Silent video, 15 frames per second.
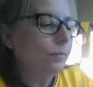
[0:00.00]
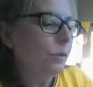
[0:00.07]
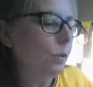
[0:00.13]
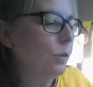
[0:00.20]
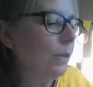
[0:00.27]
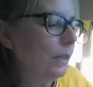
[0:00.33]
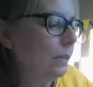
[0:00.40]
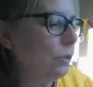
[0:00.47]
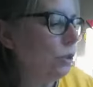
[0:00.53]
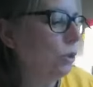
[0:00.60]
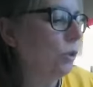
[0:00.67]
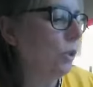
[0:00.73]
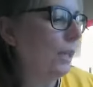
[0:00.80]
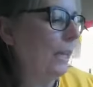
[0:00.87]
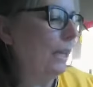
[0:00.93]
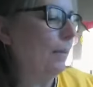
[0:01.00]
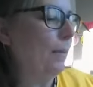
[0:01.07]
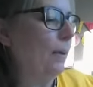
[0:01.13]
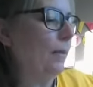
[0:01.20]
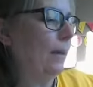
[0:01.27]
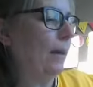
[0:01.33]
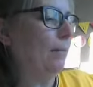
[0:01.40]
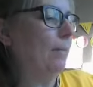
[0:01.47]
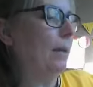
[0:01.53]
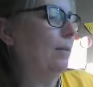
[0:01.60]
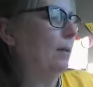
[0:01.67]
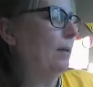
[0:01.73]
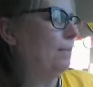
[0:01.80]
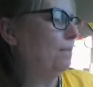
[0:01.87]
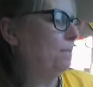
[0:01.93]
Do a little journaling about that
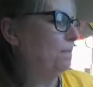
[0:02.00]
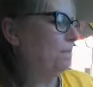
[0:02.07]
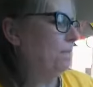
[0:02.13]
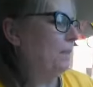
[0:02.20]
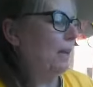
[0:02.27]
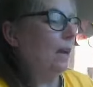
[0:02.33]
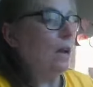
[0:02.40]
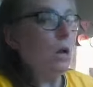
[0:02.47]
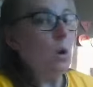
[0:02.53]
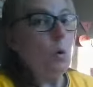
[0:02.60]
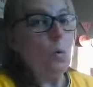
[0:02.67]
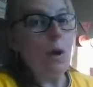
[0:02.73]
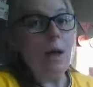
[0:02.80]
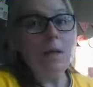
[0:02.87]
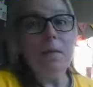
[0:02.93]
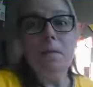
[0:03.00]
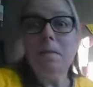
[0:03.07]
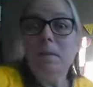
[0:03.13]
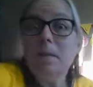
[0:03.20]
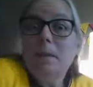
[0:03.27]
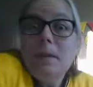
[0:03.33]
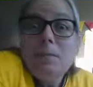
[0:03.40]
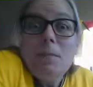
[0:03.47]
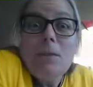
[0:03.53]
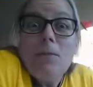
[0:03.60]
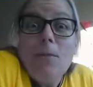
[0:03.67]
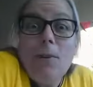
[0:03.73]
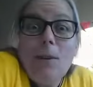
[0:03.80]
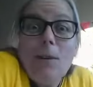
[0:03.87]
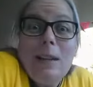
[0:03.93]
maybe. Well,
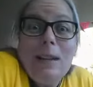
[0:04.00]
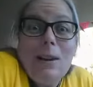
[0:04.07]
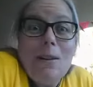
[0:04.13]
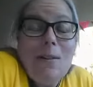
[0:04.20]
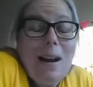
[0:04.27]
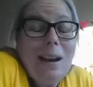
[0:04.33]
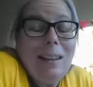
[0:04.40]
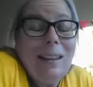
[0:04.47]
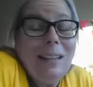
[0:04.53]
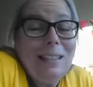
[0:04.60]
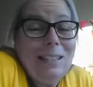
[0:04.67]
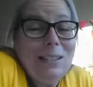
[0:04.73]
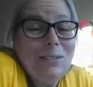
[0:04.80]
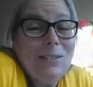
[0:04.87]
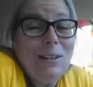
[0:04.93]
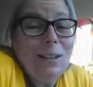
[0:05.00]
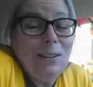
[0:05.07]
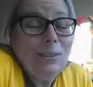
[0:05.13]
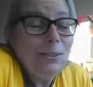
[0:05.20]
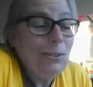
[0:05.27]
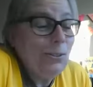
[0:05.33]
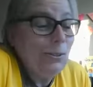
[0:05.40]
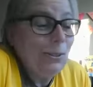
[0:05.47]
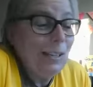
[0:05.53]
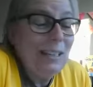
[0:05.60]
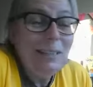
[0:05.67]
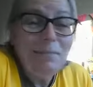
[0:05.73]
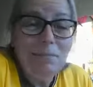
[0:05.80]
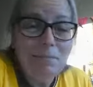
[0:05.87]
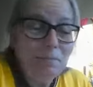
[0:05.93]
before we go, I'd like to do another story.
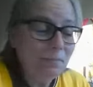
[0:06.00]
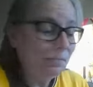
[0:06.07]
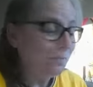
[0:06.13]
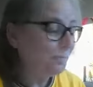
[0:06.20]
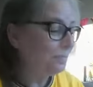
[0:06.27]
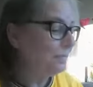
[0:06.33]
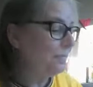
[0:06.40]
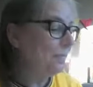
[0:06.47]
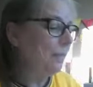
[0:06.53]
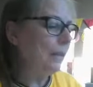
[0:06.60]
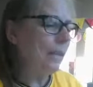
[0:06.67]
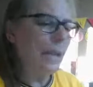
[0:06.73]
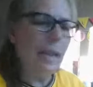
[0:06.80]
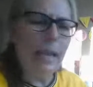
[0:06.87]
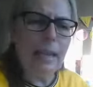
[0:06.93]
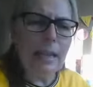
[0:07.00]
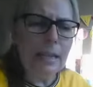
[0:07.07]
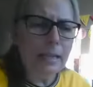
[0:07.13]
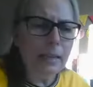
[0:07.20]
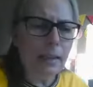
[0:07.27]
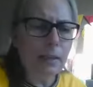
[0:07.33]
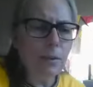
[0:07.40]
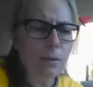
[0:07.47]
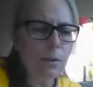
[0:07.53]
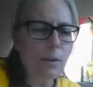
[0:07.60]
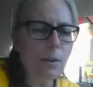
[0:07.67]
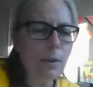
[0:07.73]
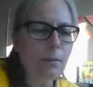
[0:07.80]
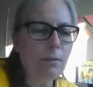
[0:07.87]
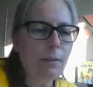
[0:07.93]
And I don't know
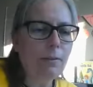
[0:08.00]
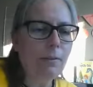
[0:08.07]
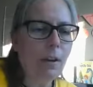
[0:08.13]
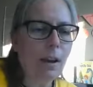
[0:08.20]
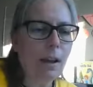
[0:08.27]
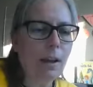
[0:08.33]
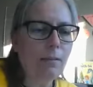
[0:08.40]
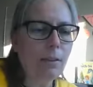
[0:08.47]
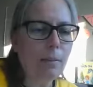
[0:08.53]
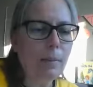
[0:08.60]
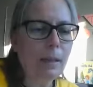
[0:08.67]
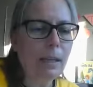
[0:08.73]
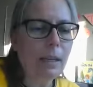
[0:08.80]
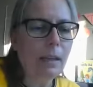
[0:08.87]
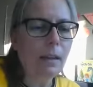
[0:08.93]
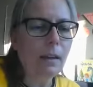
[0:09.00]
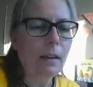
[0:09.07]
if we've got everybody